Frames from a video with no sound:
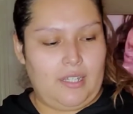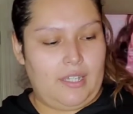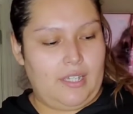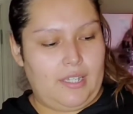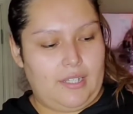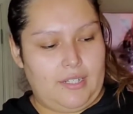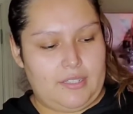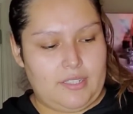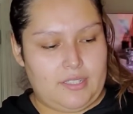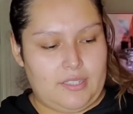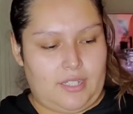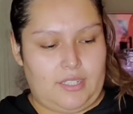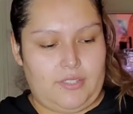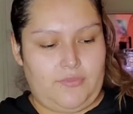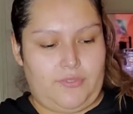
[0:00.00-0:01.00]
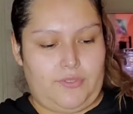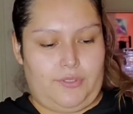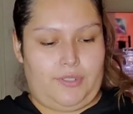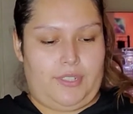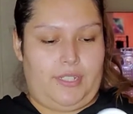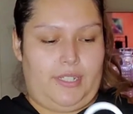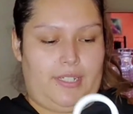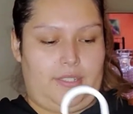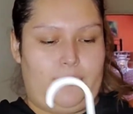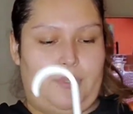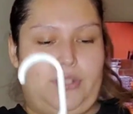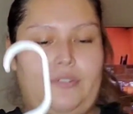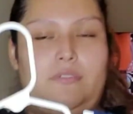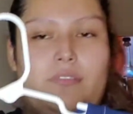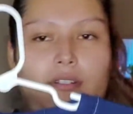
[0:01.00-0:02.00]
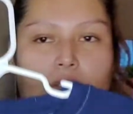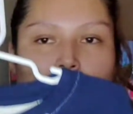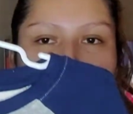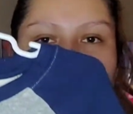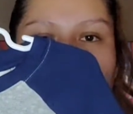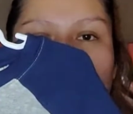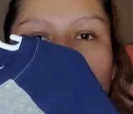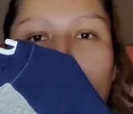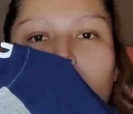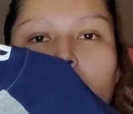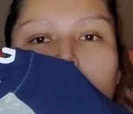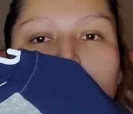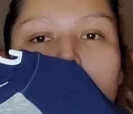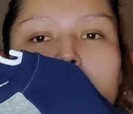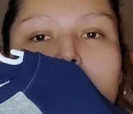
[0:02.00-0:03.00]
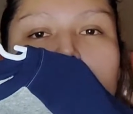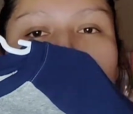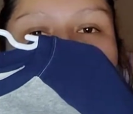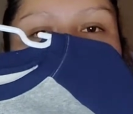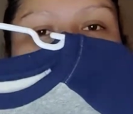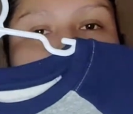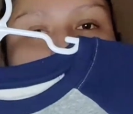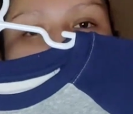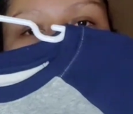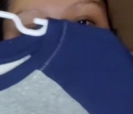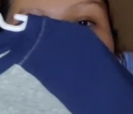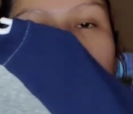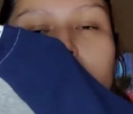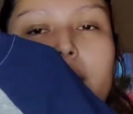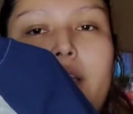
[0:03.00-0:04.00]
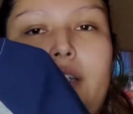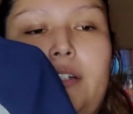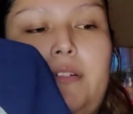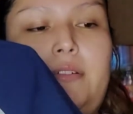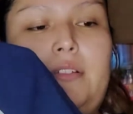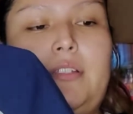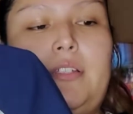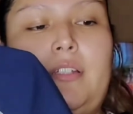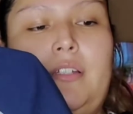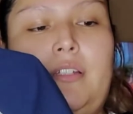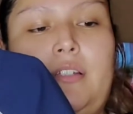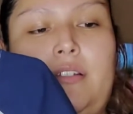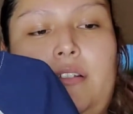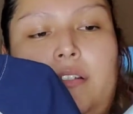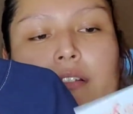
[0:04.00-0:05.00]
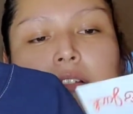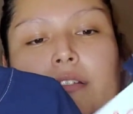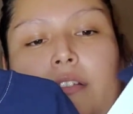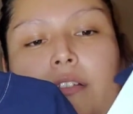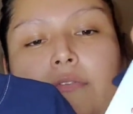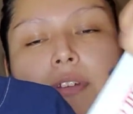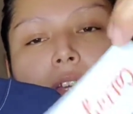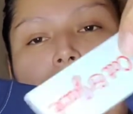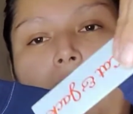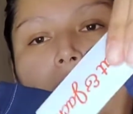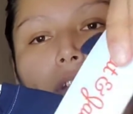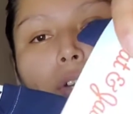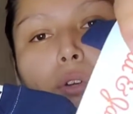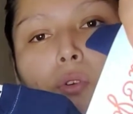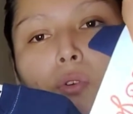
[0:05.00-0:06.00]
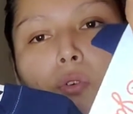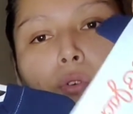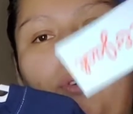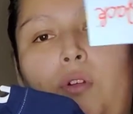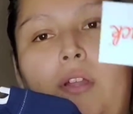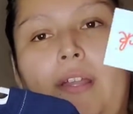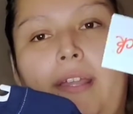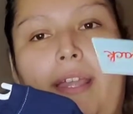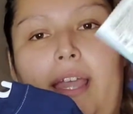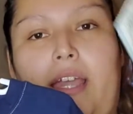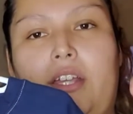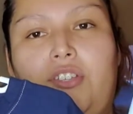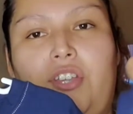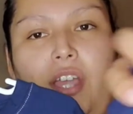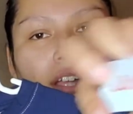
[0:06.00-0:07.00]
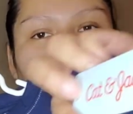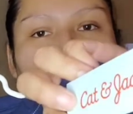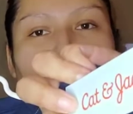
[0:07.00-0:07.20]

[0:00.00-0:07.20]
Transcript: And it's a size 4T as well. But this one is so cute. It's right here. Cat and Jack.